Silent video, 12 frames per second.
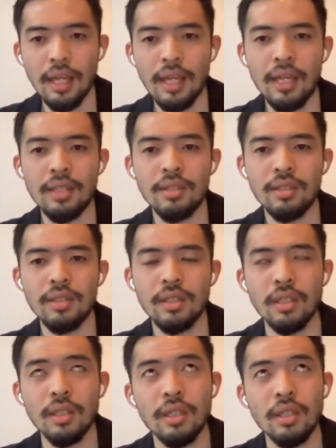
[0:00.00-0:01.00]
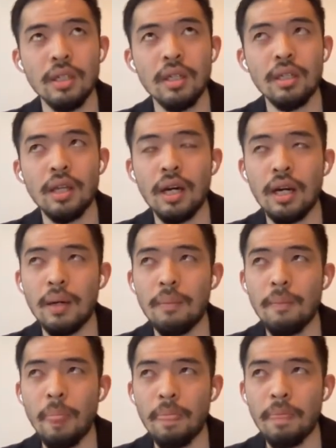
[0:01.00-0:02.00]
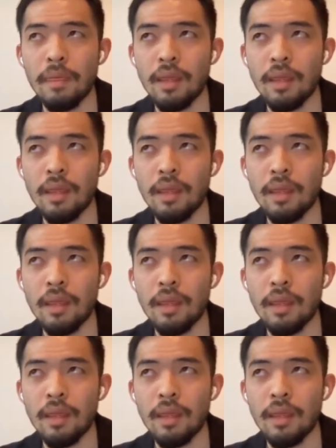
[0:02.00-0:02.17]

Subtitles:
And um,